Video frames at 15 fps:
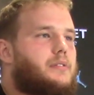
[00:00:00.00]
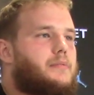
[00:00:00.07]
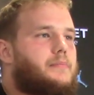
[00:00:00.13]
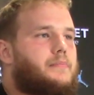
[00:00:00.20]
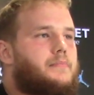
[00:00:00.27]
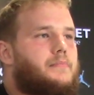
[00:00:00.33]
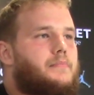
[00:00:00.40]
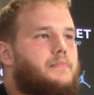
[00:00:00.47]

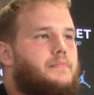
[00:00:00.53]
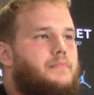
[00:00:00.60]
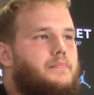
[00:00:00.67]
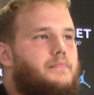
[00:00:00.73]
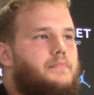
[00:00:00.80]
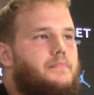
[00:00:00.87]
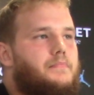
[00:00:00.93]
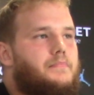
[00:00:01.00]
What kind of things
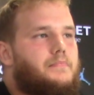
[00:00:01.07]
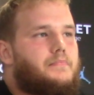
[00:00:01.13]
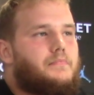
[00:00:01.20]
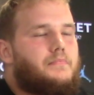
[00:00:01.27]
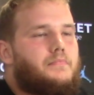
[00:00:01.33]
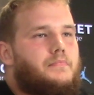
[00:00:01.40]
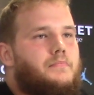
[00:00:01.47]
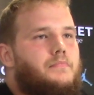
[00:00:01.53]
do you think
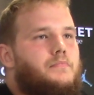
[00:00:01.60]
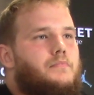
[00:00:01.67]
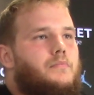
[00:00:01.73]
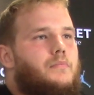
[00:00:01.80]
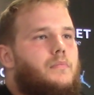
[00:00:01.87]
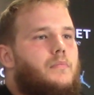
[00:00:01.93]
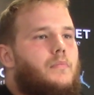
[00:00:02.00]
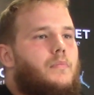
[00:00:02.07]
gave y'all
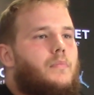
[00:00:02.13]
trouble